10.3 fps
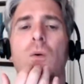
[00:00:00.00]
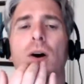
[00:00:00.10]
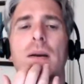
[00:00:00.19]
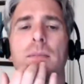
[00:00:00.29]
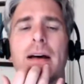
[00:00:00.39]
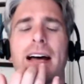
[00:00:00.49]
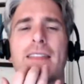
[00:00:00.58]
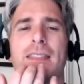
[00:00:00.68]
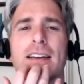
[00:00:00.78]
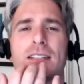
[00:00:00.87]
Why do
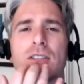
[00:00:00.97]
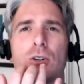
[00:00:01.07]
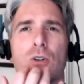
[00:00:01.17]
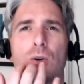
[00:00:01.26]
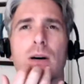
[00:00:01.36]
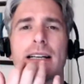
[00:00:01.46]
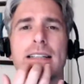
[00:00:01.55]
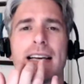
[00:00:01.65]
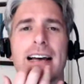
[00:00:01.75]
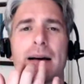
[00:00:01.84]
bad things
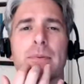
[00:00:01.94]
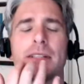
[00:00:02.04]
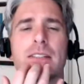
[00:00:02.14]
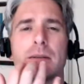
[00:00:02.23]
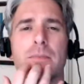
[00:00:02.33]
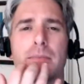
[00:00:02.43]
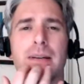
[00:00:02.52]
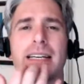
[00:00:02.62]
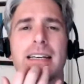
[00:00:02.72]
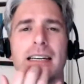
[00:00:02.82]
always happen to
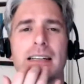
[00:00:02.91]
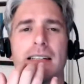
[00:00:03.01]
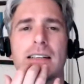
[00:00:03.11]
me?